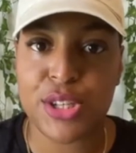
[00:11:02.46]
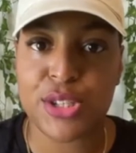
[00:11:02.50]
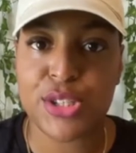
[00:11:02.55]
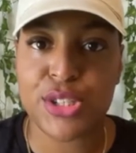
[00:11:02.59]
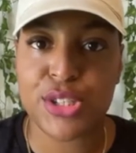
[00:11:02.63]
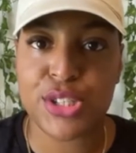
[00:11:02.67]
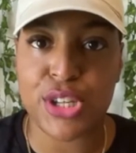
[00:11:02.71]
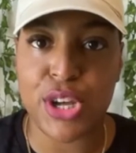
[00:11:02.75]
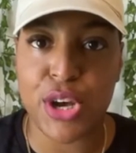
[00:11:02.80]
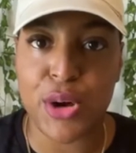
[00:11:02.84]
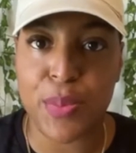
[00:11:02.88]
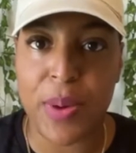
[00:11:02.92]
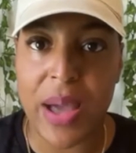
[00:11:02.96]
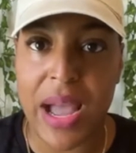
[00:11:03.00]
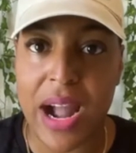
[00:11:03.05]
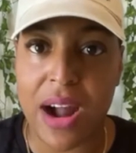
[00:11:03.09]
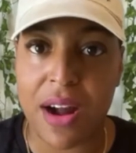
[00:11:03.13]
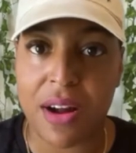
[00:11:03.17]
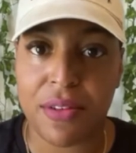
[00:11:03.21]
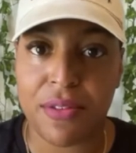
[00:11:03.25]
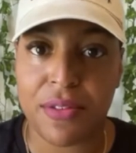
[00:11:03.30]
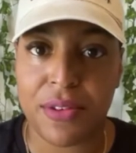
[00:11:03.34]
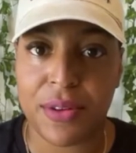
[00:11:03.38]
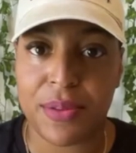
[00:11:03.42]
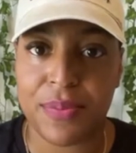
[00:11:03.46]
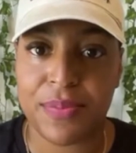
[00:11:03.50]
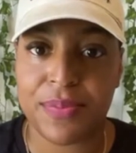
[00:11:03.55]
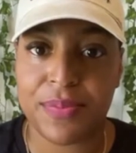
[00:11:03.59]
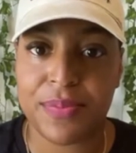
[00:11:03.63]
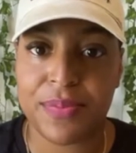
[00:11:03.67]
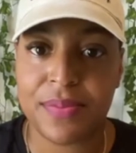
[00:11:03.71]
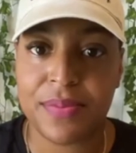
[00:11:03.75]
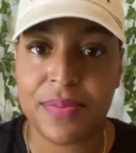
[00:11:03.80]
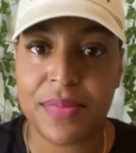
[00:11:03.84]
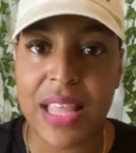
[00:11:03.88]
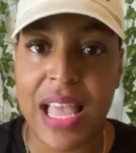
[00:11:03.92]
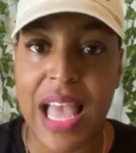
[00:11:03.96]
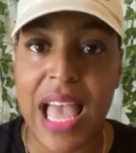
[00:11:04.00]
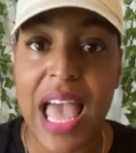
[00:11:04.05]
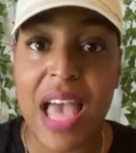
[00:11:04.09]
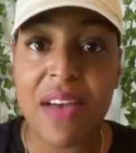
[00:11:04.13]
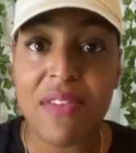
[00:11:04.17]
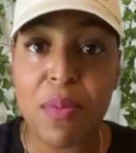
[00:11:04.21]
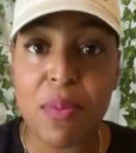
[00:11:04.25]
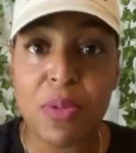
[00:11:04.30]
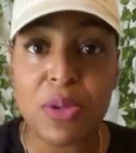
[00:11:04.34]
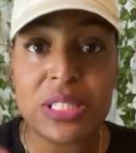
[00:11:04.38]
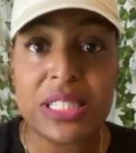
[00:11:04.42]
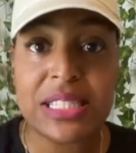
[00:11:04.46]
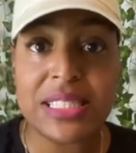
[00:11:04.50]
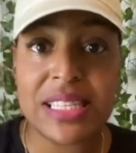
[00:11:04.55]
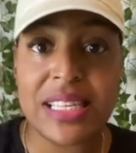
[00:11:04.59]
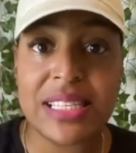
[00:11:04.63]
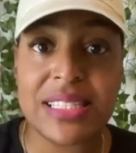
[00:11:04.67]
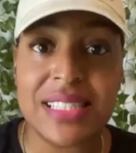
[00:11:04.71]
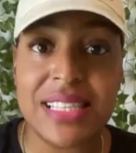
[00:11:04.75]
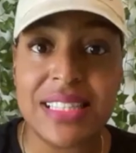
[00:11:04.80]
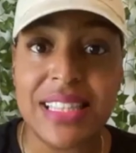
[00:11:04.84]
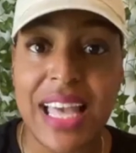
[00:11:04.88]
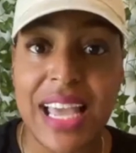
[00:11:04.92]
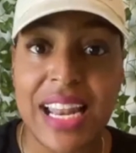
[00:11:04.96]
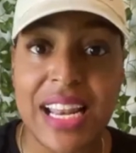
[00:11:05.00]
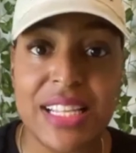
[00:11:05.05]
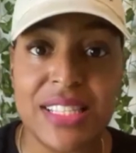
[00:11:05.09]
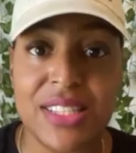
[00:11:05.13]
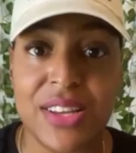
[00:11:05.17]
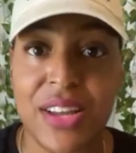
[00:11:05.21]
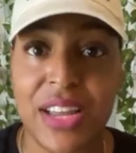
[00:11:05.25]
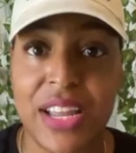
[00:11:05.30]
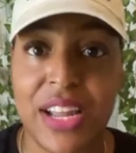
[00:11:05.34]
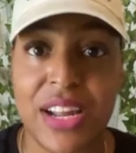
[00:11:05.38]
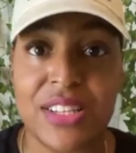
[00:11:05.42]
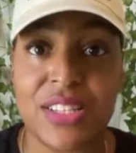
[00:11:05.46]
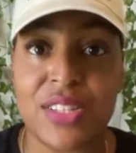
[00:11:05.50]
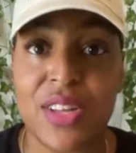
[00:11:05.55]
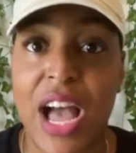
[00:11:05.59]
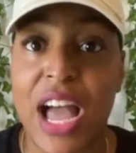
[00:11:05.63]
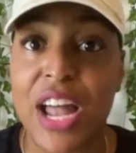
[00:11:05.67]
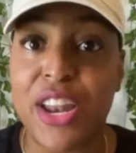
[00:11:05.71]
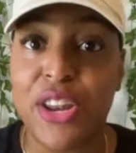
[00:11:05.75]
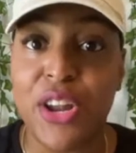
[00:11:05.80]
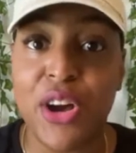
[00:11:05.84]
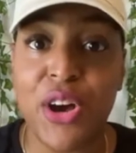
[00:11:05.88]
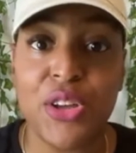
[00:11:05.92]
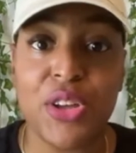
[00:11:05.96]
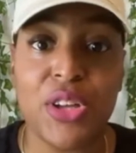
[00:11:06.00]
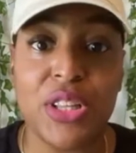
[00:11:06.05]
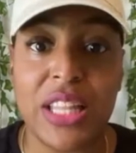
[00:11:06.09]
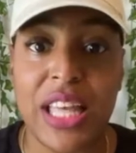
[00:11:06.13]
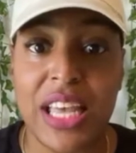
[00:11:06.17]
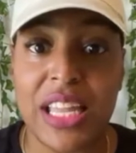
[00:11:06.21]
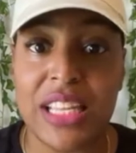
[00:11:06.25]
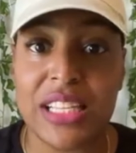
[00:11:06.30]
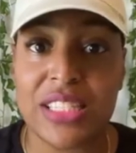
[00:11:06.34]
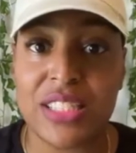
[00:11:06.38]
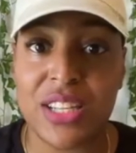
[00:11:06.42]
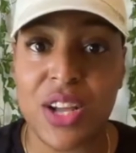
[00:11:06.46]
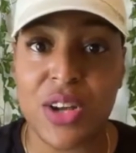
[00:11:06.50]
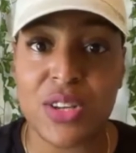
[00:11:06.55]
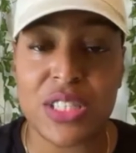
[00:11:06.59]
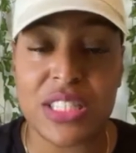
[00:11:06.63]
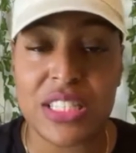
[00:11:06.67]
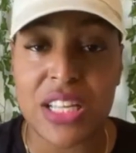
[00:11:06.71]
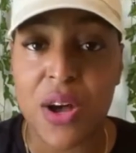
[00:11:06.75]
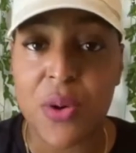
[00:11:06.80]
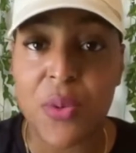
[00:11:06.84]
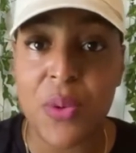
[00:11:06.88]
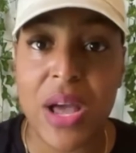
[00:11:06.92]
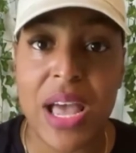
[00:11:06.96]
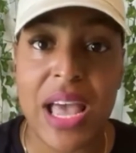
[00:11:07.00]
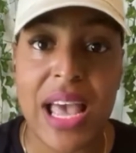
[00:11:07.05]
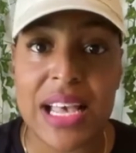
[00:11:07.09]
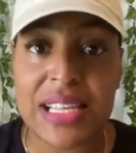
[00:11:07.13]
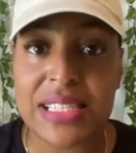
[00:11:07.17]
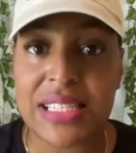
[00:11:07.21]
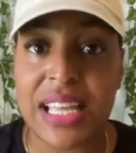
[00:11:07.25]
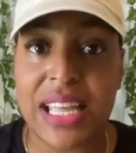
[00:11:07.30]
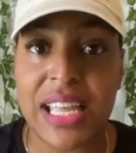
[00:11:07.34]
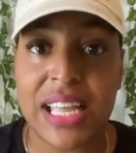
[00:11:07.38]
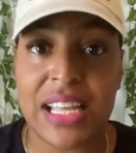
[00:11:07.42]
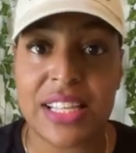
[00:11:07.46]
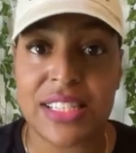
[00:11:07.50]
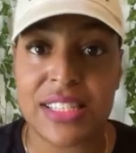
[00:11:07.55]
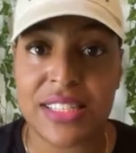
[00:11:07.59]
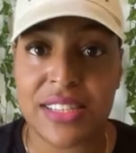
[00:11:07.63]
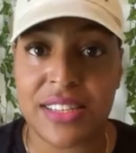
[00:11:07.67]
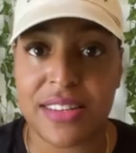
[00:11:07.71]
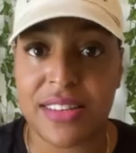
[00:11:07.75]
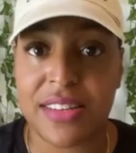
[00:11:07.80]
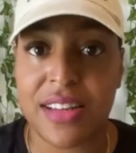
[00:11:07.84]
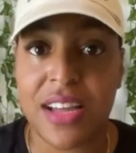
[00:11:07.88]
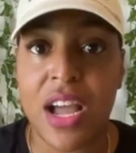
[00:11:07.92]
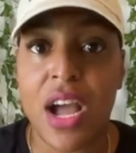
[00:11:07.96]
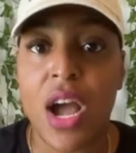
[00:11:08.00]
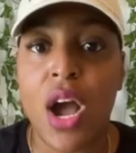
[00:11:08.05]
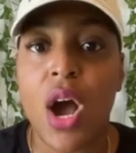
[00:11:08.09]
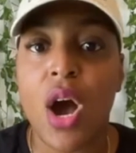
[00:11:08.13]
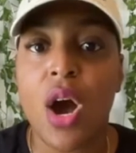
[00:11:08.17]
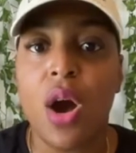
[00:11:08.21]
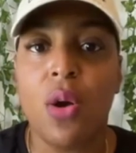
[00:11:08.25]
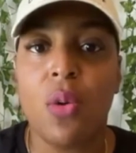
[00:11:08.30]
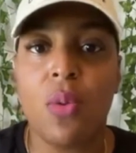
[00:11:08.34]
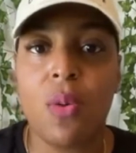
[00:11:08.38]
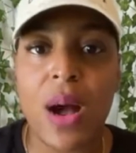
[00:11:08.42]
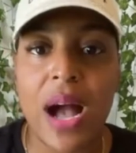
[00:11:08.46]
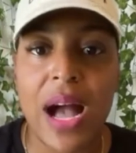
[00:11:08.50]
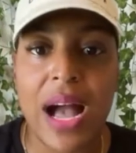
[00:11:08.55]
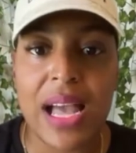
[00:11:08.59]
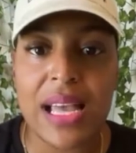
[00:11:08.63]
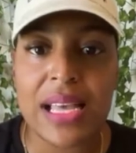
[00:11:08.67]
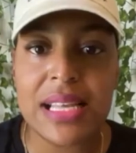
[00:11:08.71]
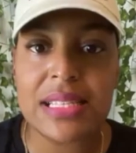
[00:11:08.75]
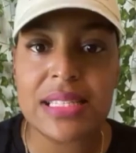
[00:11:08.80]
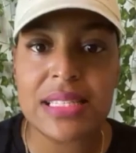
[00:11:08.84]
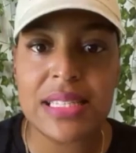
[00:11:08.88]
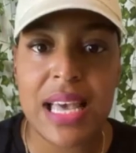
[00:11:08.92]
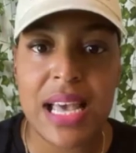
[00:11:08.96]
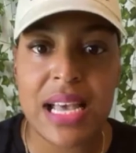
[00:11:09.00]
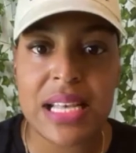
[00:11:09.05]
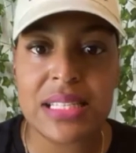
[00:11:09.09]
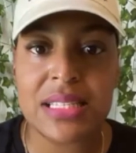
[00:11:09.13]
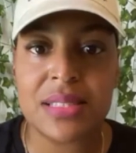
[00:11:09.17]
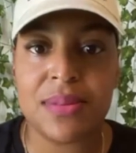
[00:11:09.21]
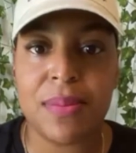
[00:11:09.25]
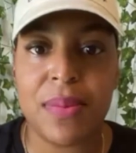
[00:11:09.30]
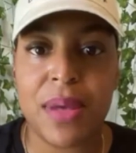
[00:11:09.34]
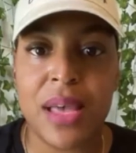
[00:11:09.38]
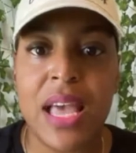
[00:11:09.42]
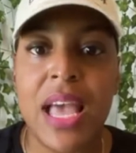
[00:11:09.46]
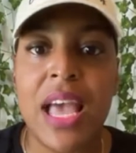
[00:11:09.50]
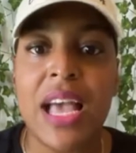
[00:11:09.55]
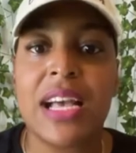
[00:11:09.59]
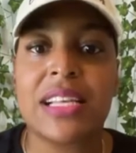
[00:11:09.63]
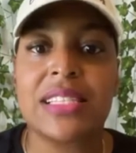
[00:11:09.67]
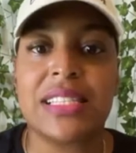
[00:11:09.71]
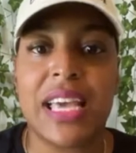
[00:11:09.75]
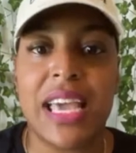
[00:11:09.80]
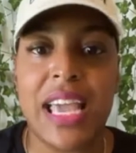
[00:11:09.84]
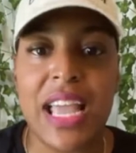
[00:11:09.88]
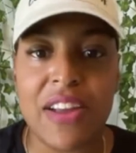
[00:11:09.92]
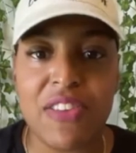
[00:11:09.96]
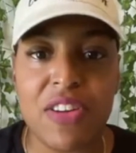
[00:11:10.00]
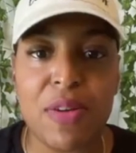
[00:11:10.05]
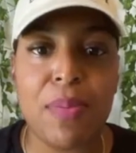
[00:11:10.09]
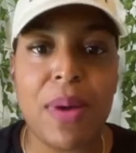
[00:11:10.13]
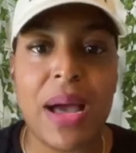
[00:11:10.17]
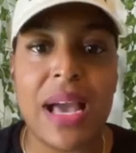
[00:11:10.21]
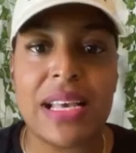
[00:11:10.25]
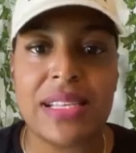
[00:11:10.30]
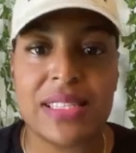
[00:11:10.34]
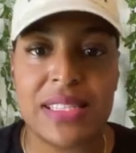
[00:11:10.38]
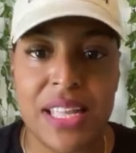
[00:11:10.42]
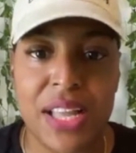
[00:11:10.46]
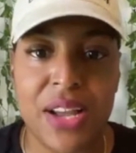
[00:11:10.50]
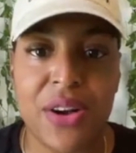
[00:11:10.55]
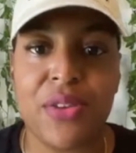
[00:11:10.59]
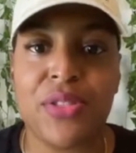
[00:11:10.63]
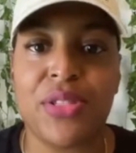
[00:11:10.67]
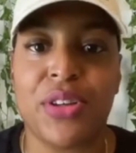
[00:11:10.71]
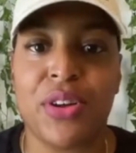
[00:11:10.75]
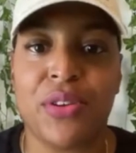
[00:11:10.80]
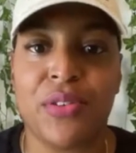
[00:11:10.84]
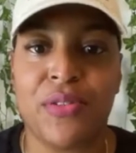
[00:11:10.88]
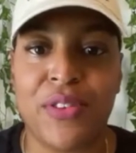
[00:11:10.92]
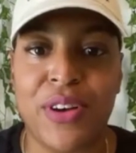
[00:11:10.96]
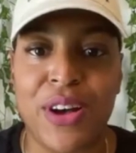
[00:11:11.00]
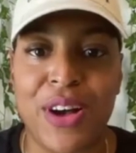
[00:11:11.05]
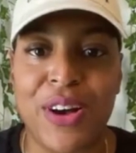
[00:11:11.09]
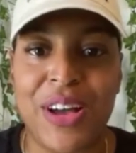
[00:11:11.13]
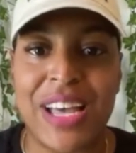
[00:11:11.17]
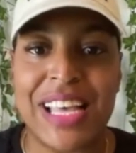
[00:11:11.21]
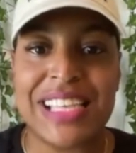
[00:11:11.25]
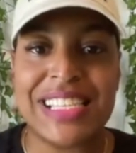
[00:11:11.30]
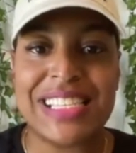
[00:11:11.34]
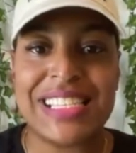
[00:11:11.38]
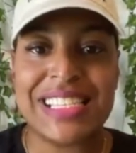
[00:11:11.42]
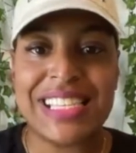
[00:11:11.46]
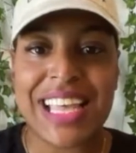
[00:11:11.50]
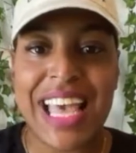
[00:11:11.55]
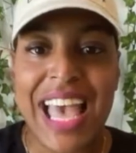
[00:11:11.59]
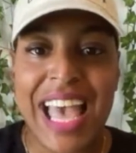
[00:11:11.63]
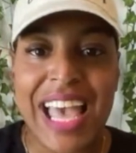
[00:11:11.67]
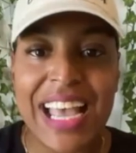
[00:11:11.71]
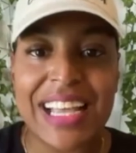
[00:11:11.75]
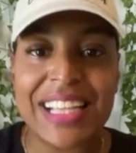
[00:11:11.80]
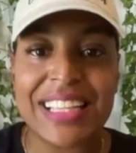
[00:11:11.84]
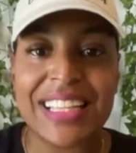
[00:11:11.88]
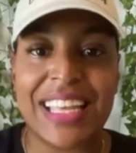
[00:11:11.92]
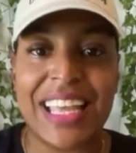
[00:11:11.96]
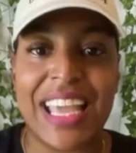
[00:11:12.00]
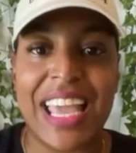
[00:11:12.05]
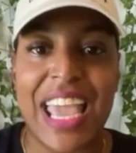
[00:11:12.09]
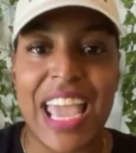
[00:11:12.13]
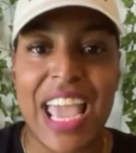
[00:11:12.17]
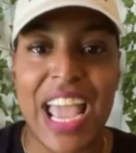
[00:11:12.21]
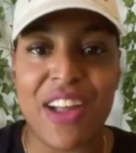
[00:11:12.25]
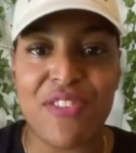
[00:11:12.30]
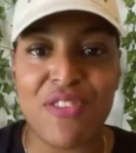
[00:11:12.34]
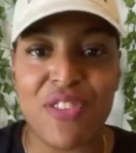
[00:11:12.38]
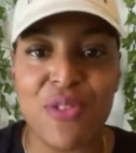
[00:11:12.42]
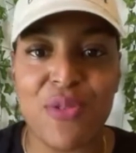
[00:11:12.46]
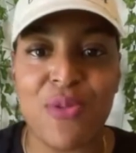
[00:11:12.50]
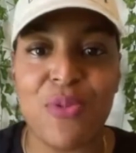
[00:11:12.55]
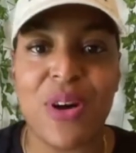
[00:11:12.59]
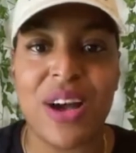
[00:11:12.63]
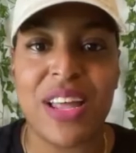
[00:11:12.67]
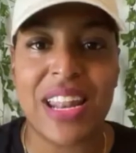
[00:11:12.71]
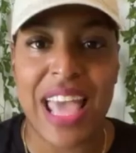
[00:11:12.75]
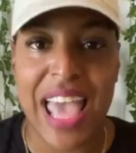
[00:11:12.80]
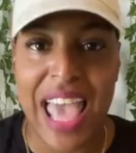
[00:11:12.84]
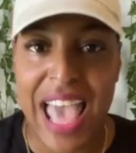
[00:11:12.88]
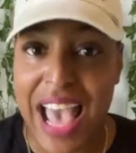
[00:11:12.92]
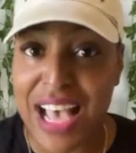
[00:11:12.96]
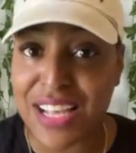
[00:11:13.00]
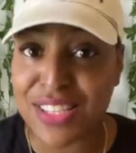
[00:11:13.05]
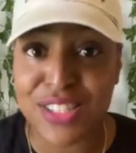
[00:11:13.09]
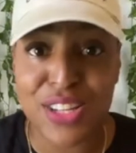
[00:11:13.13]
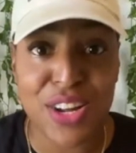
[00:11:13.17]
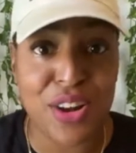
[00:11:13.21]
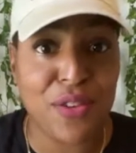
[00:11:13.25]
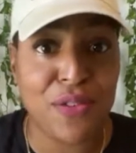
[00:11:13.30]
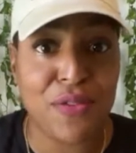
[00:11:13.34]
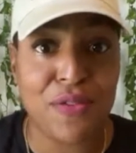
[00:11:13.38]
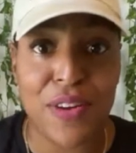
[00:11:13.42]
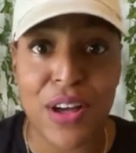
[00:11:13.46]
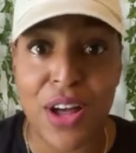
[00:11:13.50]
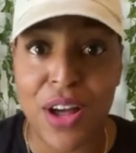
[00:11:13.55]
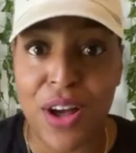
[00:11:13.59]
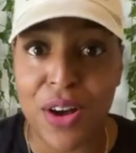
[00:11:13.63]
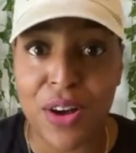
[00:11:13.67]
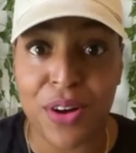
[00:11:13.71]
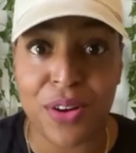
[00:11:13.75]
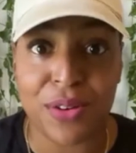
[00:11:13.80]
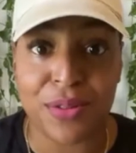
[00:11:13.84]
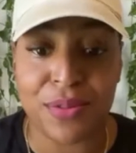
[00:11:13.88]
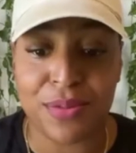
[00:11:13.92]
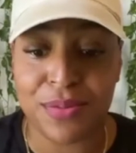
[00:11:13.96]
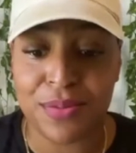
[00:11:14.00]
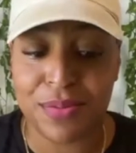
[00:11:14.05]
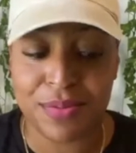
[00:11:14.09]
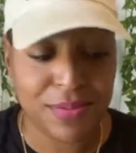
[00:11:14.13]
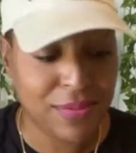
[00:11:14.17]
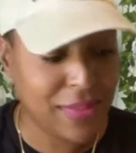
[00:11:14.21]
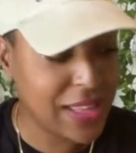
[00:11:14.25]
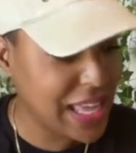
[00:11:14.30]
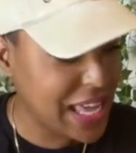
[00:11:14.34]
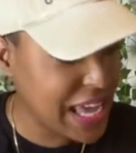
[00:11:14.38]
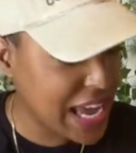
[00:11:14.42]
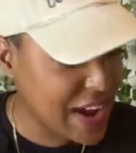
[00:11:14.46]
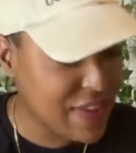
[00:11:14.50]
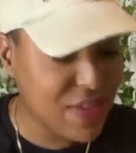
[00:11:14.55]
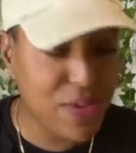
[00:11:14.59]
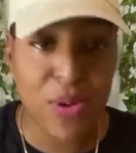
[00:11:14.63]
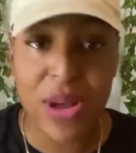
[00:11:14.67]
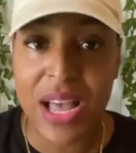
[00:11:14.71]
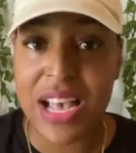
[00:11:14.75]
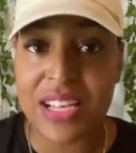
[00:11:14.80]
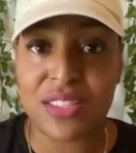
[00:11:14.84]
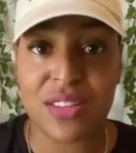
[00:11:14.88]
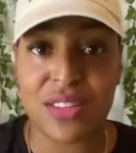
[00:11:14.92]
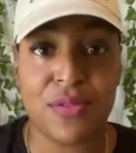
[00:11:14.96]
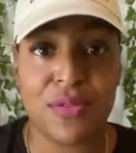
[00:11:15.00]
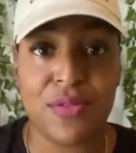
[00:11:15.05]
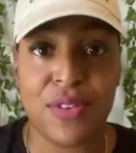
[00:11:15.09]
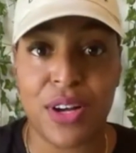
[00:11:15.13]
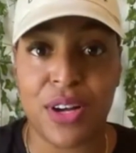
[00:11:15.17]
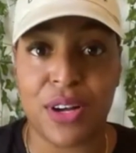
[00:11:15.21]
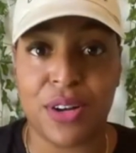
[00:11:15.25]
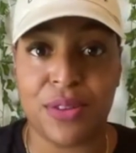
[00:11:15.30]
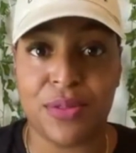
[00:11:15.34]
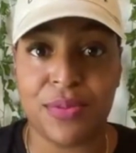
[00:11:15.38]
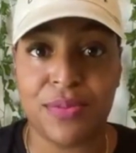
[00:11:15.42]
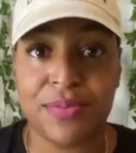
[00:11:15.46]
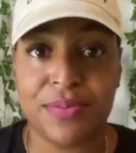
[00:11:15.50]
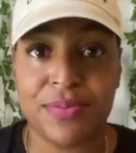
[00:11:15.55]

so powerful? I have almost 60 ladies on here, so I know you ladies know. Someone has to answer. Why is text message? Because everybody stay on their phone. Exactly. Everyone has their phone. Everyone has their phone.